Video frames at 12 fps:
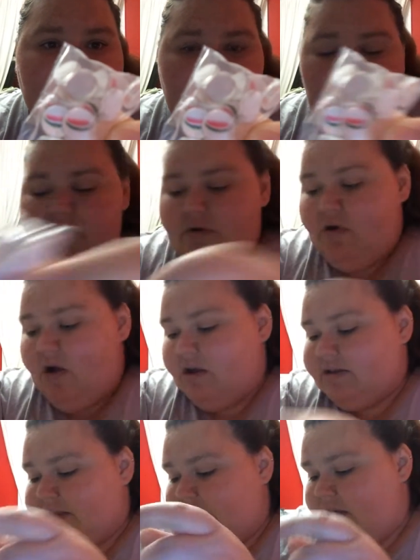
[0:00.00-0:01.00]
going
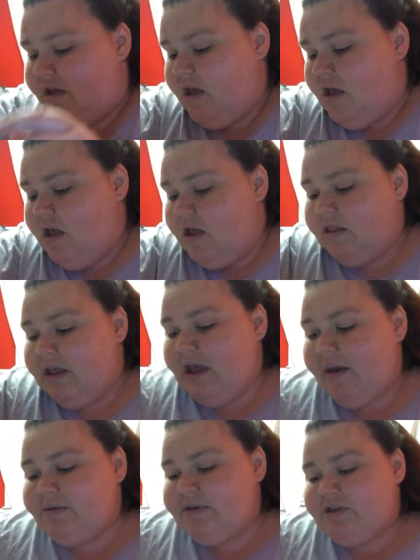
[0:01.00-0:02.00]
across it. Like, I
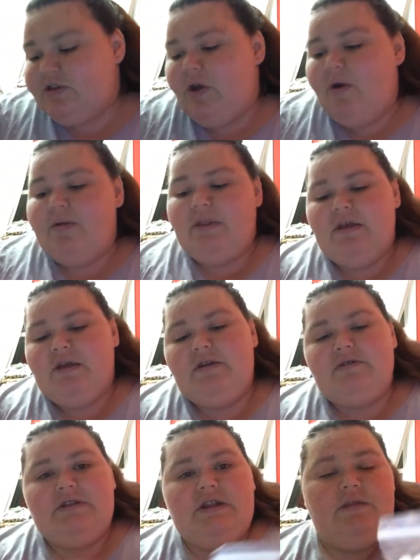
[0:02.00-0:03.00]
was so, like,
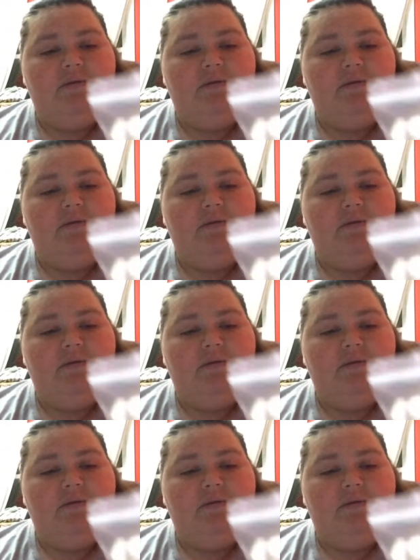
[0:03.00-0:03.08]
here's another